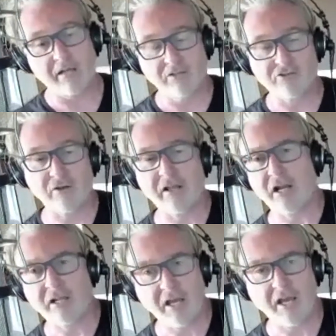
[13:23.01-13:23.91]
And let's try
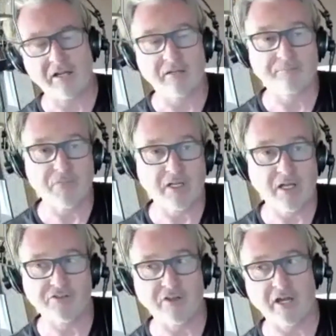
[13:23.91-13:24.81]
that again. And
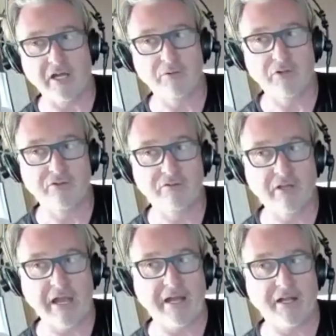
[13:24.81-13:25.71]
I would
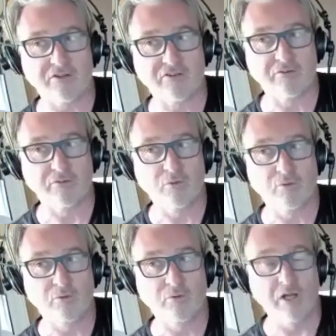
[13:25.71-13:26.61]
add it.
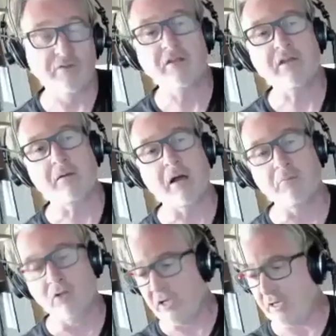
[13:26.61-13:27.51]
And then I
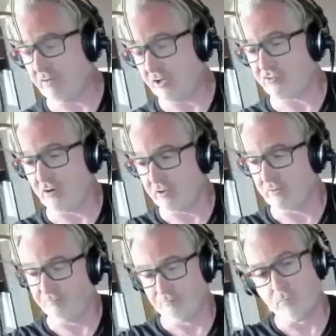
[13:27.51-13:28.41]
believe they
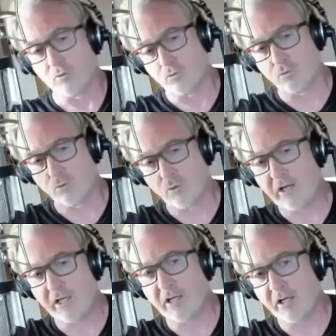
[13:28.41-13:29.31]
started
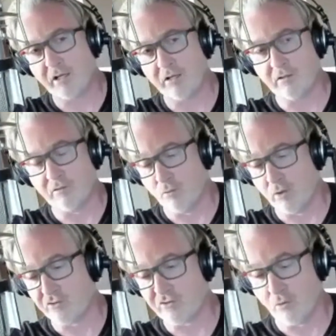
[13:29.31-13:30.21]
writing it in
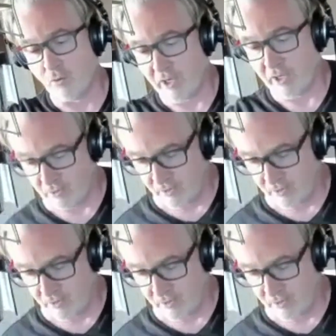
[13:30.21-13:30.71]
once in a while.